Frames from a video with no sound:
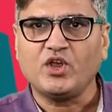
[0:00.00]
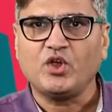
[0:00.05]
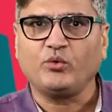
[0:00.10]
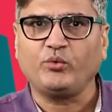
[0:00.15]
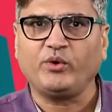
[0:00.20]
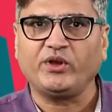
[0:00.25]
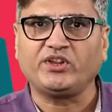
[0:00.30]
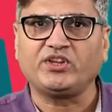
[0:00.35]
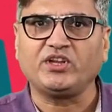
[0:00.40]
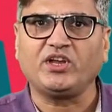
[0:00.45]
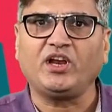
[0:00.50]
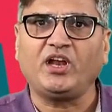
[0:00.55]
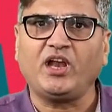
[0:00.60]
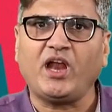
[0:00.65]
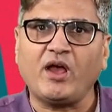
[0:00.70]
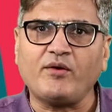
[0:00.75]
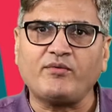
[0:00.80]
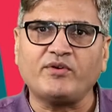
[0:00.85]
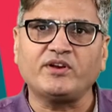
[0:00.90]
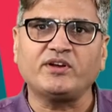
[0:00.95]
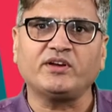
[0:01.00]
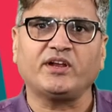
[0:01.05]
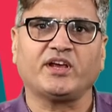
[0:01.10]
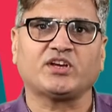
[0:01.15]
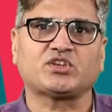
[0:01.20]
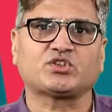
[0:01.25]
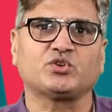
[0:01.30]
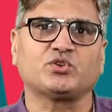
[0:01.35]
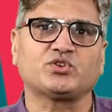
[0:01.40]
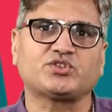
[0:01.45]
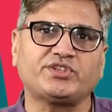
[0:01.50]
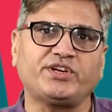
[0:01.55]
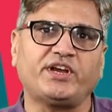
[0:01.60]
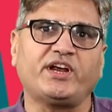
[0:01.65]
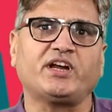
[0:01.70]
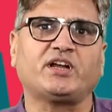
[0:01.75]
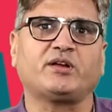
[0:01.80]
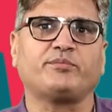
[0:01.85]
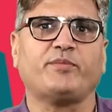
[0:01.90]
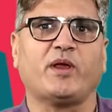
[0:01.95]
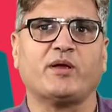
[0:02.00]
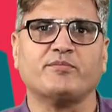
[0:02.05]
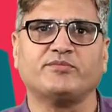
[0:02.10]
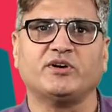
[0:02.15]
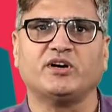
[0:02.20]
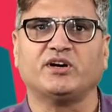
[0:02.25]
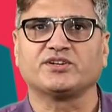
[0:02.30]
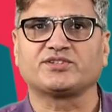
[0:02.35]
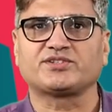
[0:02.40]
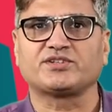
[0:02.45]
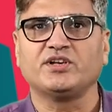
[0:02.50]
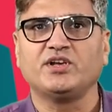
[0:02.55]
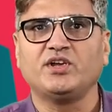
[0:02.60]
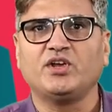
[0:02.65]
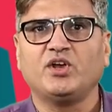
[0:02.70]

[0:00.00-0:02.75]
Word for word: with 11 associate members